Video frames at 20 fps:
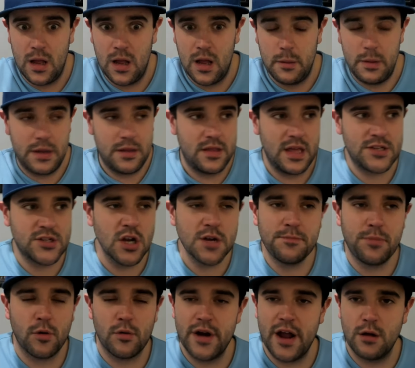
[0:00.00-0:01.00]
I mean, they took
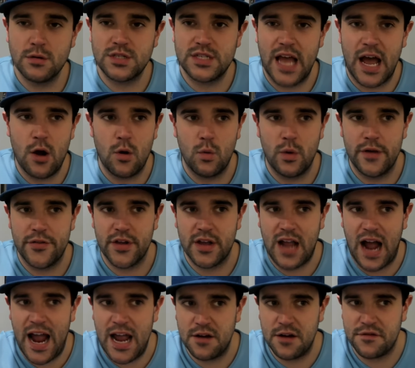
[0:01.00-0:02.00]
Berrios out with a
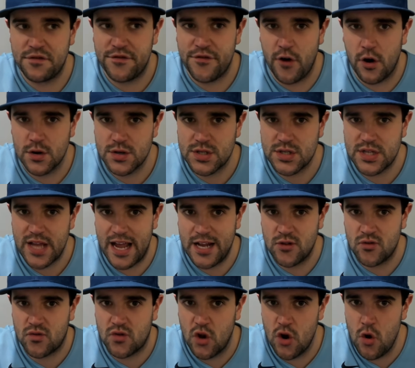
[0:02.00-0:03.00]
guy at first
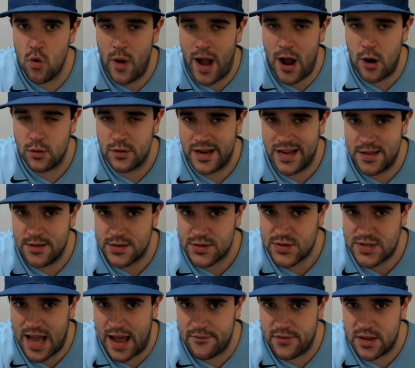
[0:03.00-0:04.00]
and two out in the
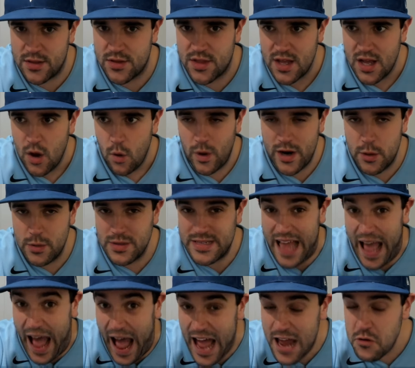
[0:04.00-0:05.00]
seventh when he was
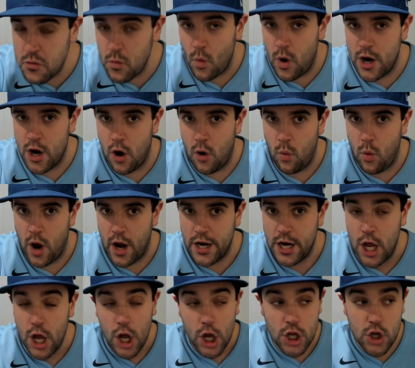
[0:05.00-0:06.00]
at 101.
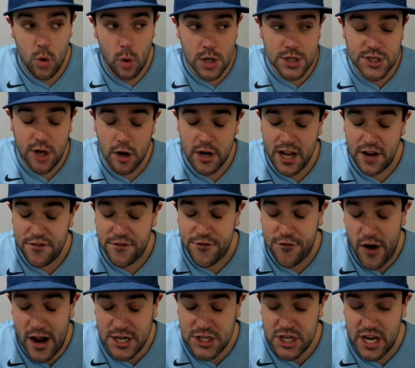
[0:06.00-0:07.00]
You are starting a
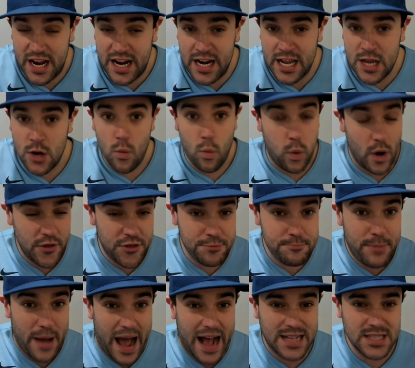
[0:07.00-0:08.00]
fresh inning with
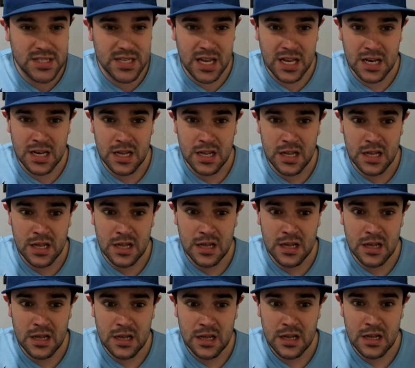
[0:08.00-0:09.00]
Bassitt?
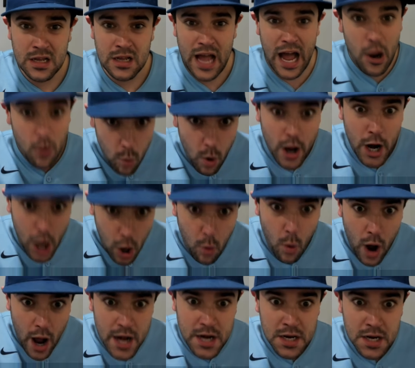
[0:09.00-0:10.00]
at
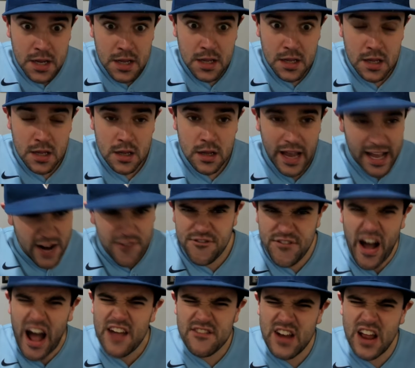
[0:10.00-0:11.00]
101 in a
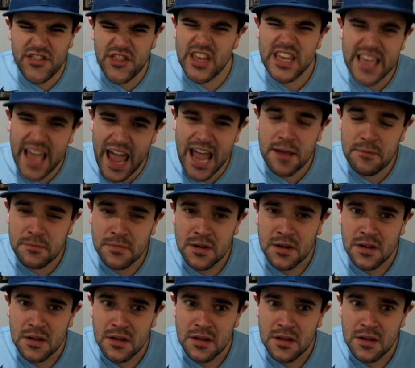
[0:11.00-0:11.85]
5 0 game?